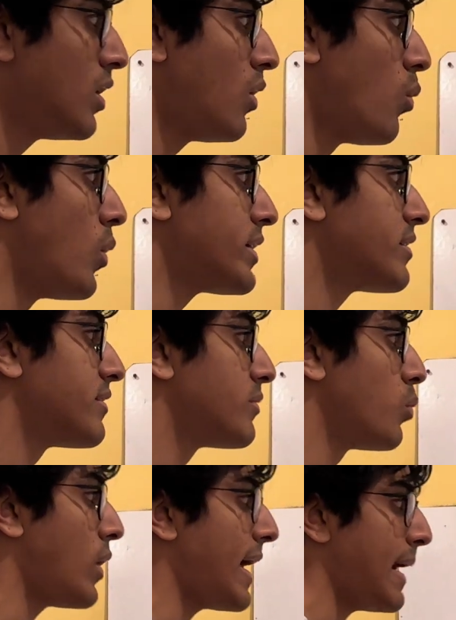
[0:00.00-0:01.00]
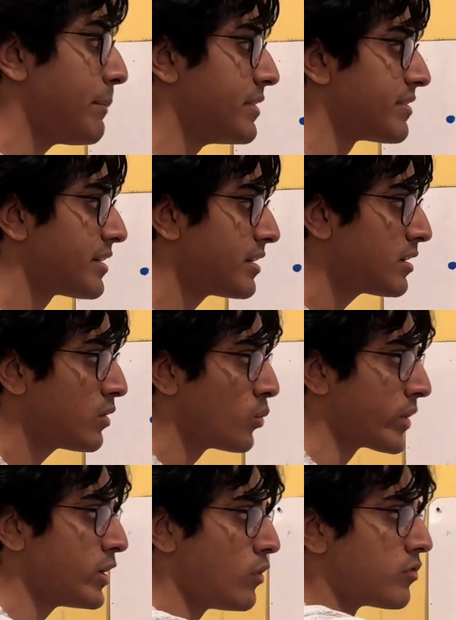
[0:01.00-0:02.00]
What happens here?
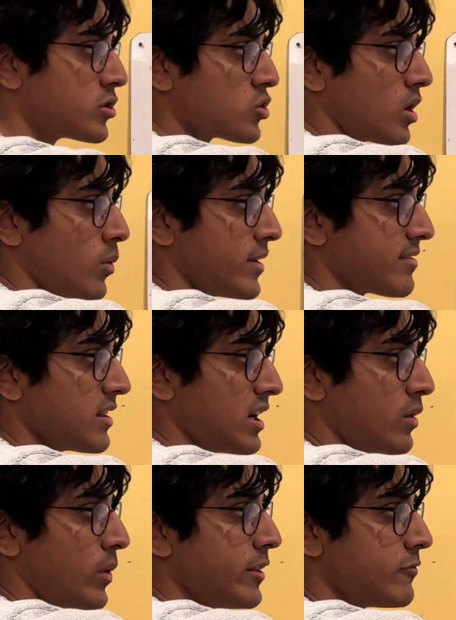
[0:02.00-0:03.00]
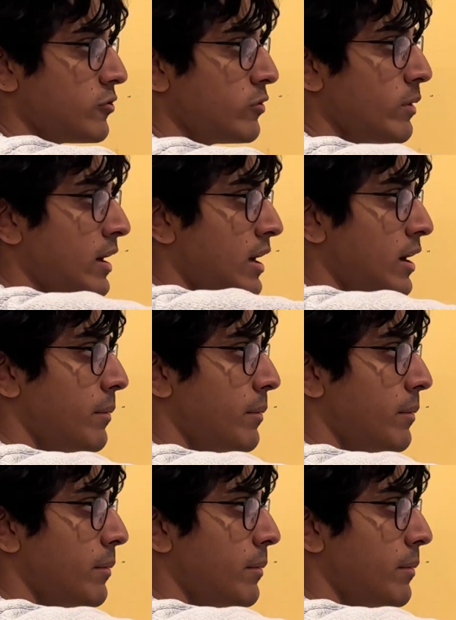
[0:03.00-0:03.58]
We know for sure what slit it went through,